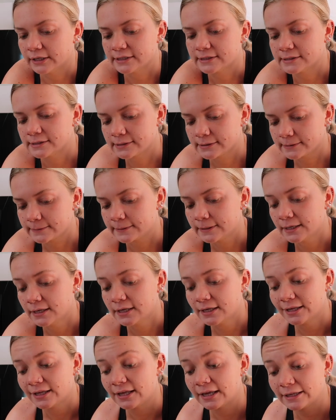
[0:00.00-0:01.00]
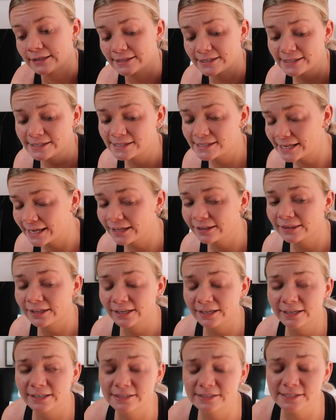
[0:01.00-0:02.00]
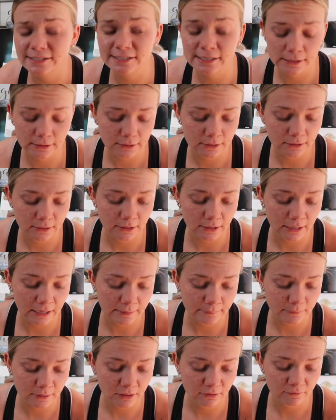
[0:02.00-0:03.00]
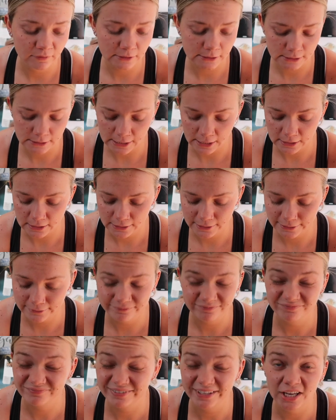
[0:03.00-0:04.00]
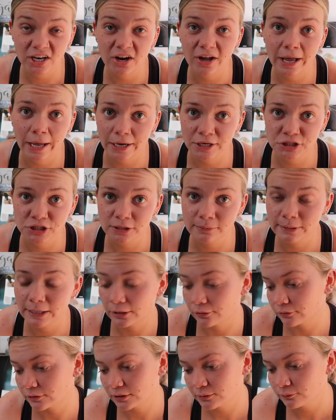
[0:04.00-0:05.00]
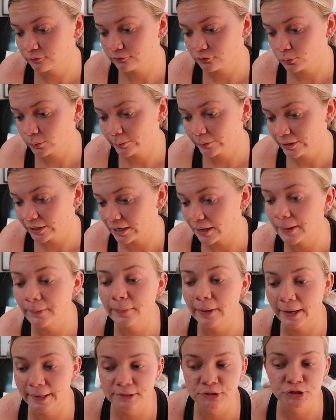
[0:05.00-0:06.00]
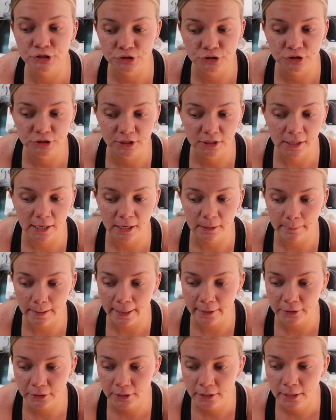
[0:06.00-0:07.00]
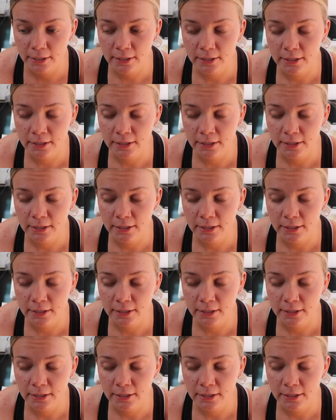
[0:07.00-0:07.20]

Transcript: It's insanely, insanely good. I'm convinced that it cannot actually be healthy for me, and I'm actually drinking cake powder.